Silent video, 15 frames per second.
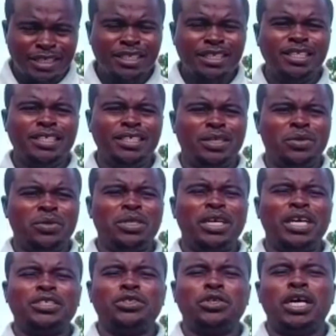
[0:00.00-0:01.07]
keenly
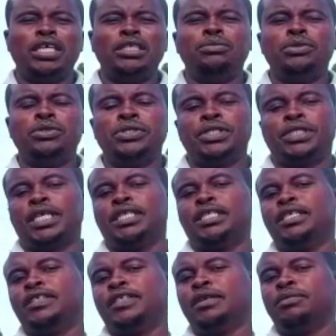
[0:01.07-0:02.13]
looking at your animals,
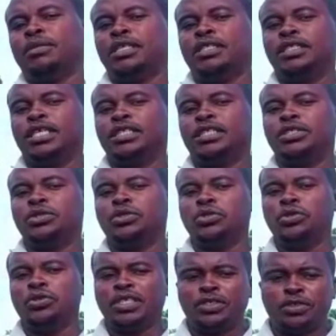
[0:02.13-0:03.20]
studying them, and getting to
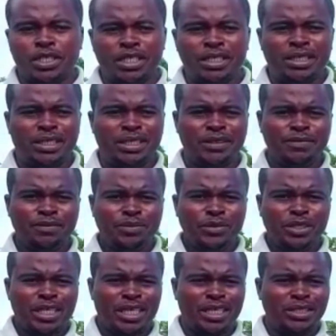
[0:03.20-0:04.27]
know the traits,
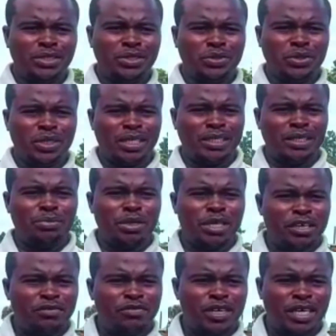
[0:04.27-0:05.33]
and the
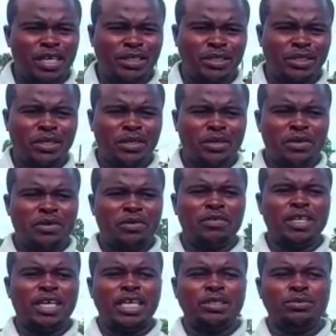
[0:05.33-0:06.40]
behaviors
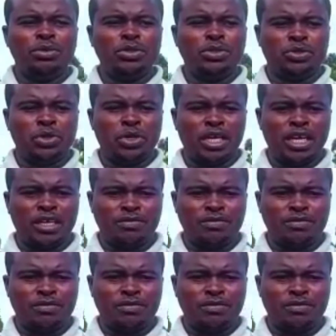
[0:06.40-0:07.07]
of the animals you are